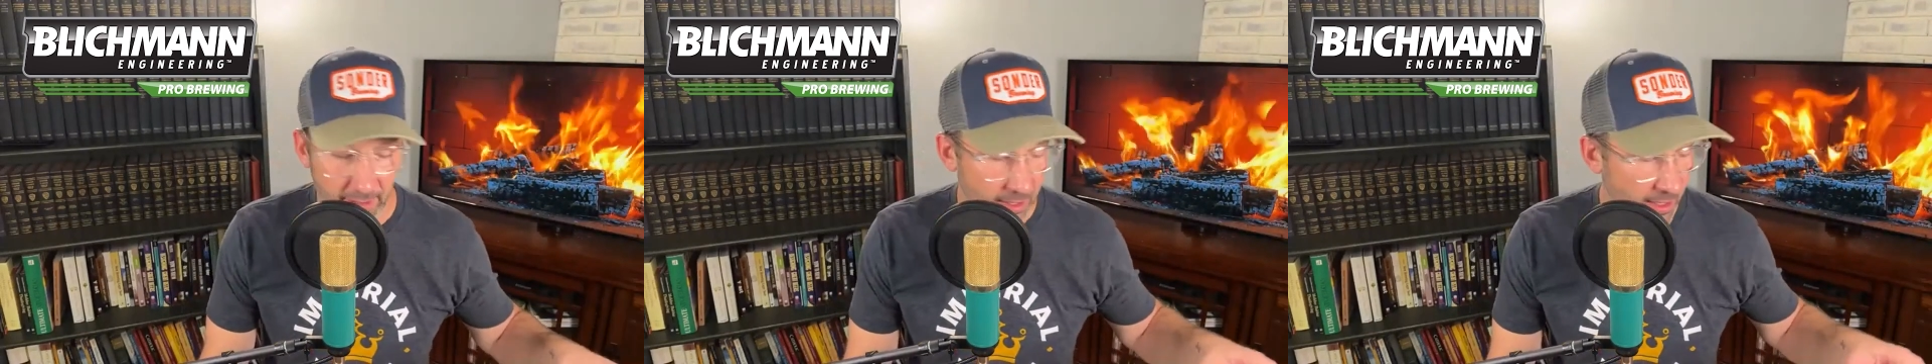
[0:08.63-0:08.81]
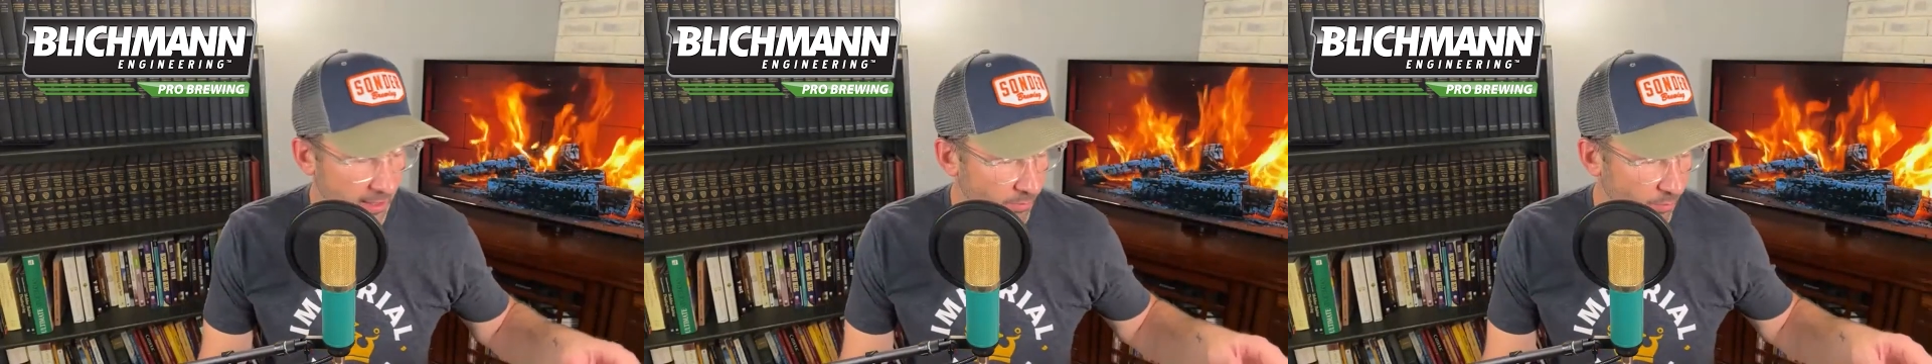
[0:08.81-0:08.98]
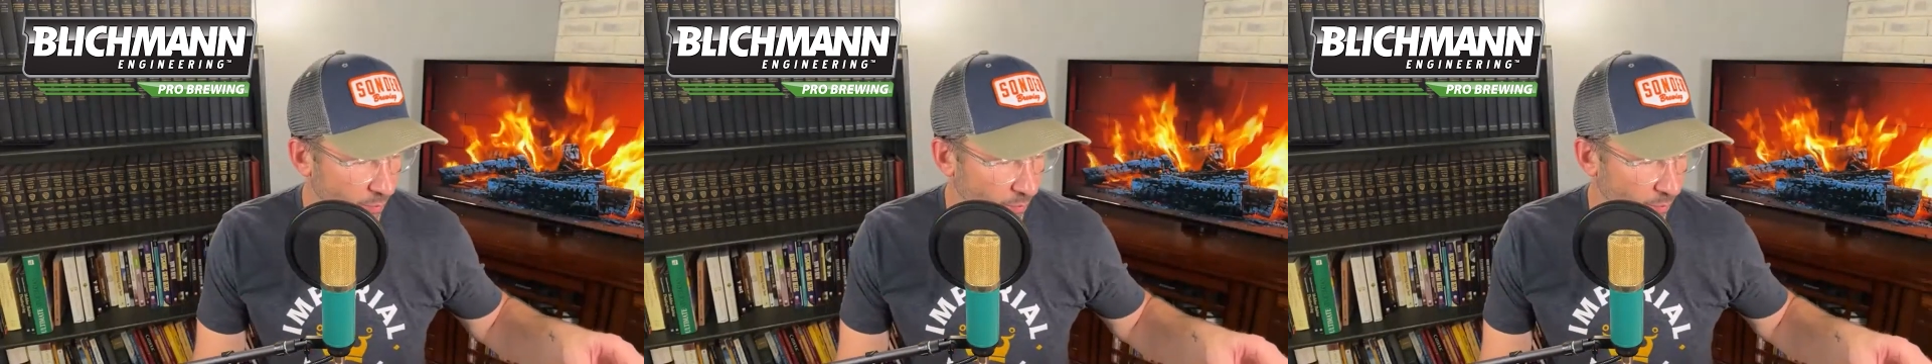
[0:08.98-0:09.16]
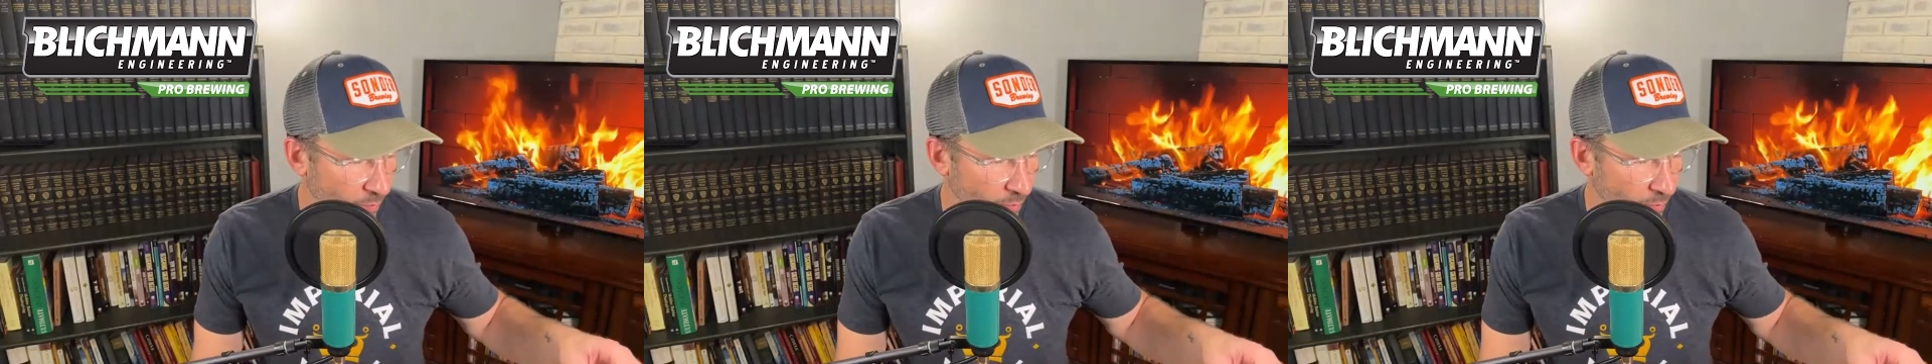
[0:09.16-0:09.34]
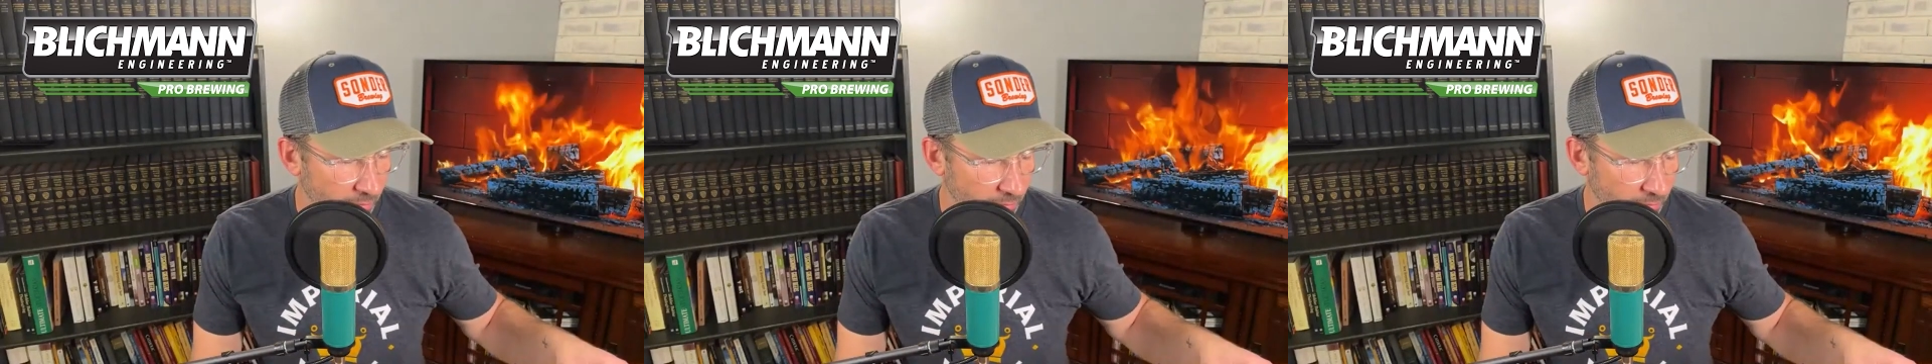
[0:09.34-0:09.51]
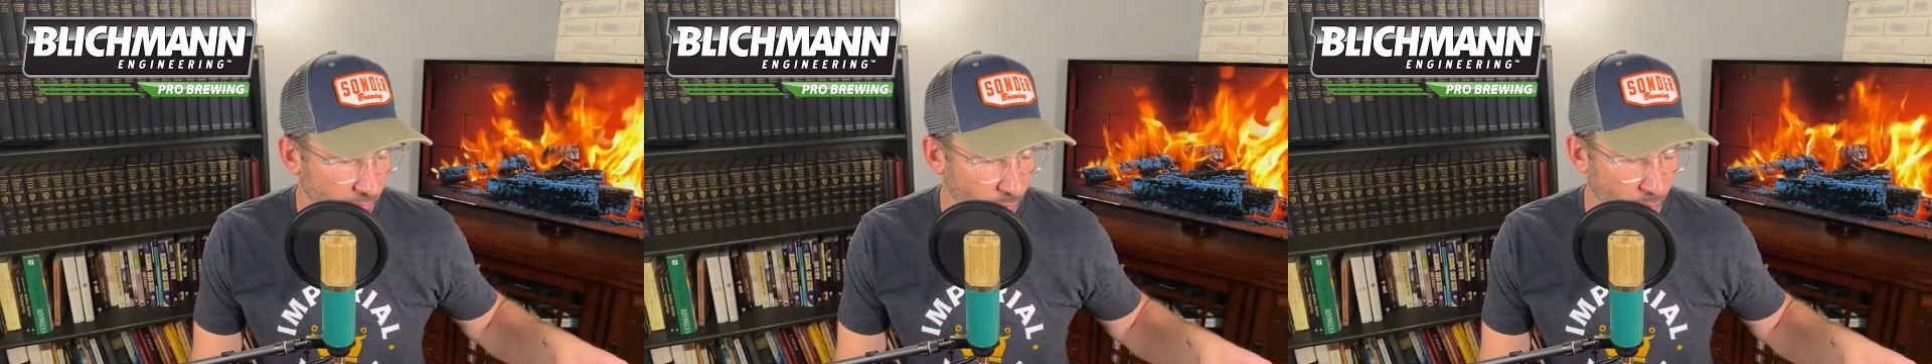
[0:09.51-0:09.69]
Then
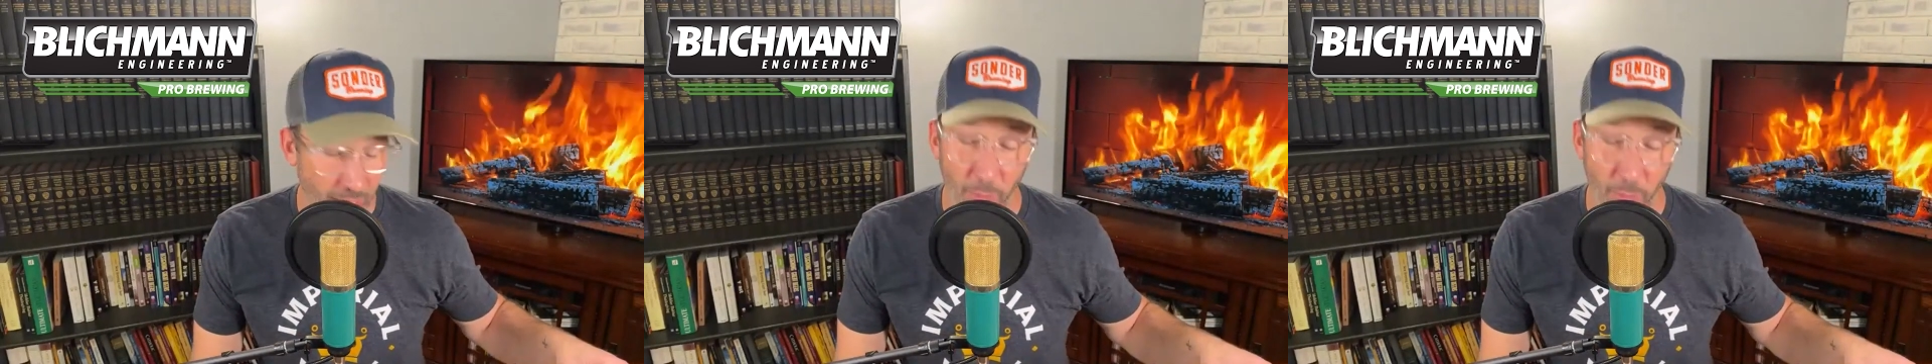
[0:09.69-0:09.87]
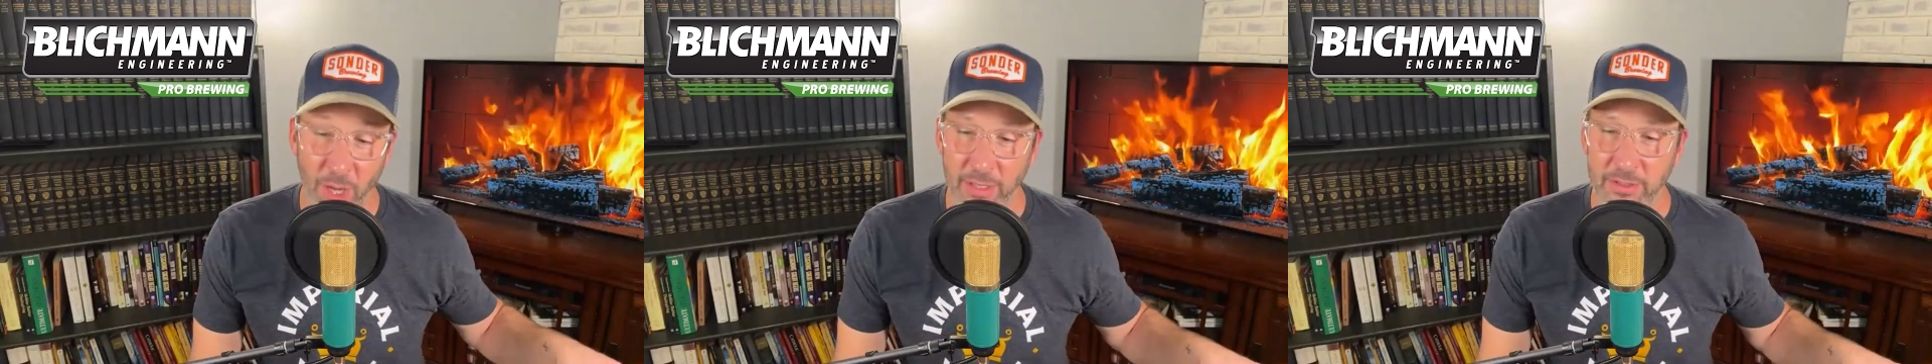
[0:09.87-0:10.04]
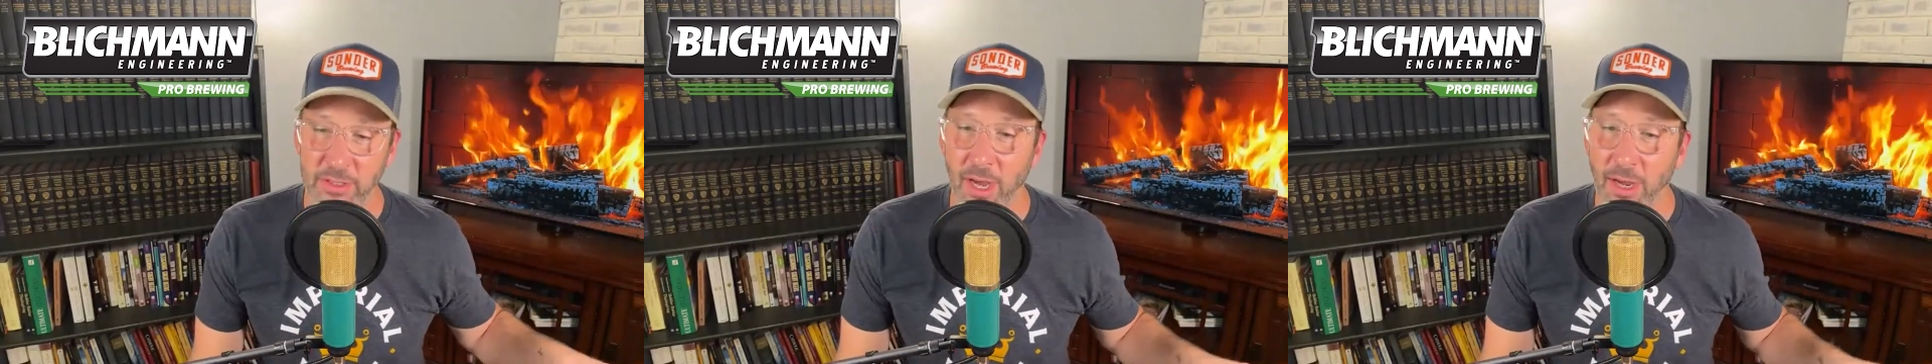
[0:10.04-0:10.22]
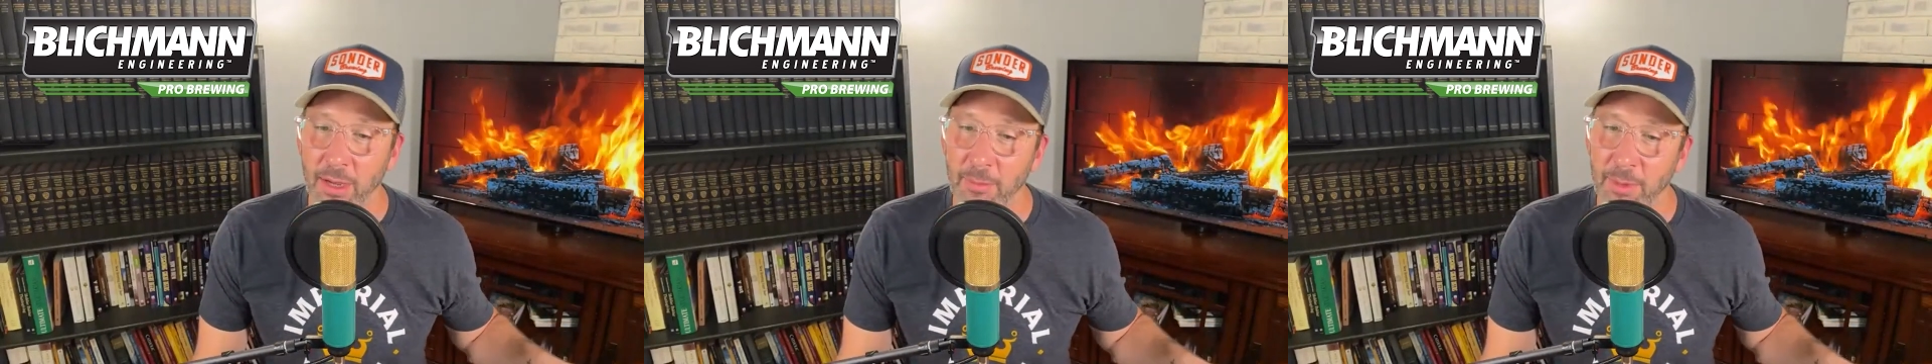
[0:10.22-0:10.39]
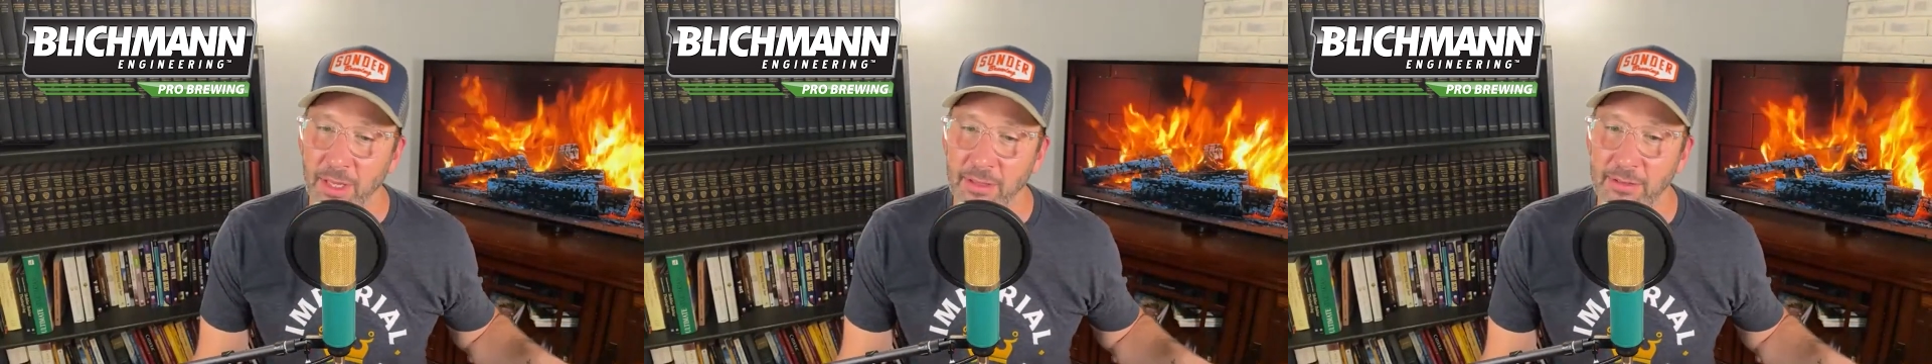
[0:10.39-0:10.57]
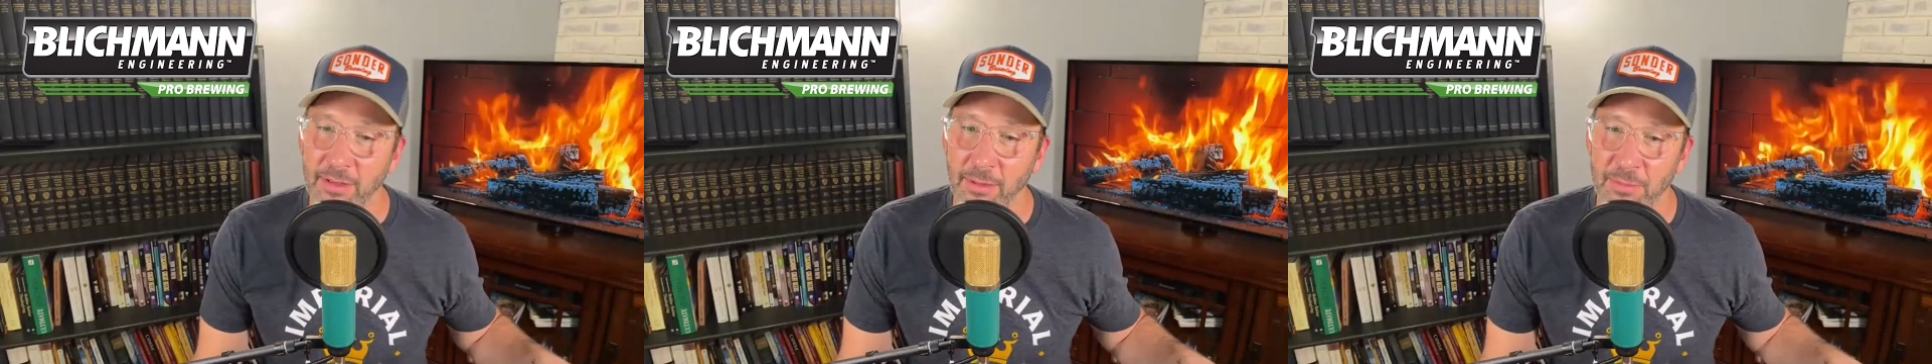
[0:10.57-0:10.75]
when I want to talk
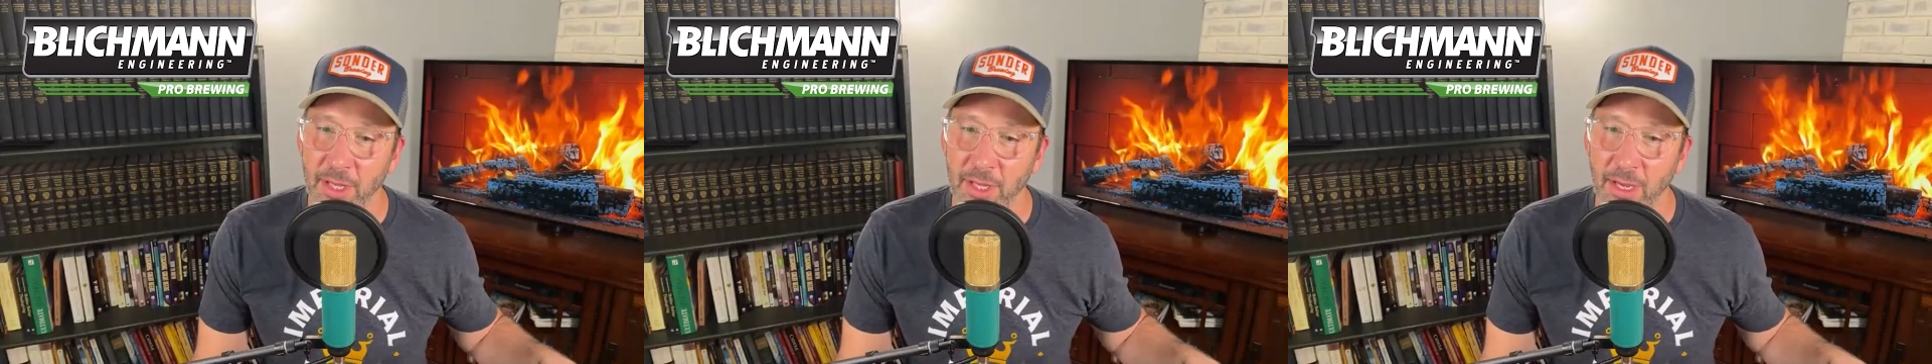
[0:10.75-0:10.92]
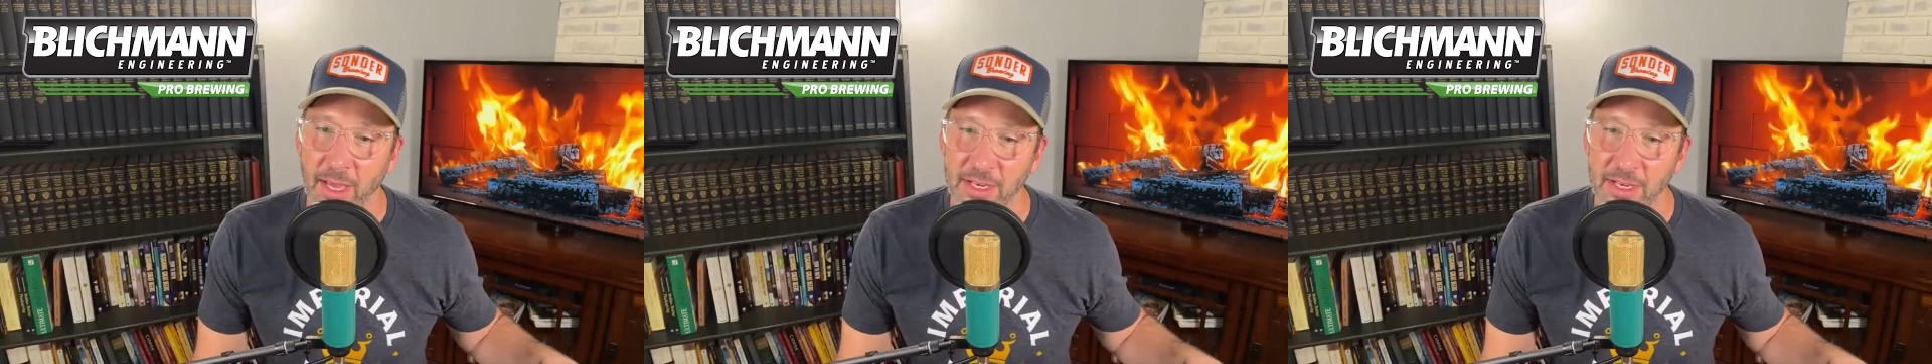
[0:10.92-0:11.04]
about something,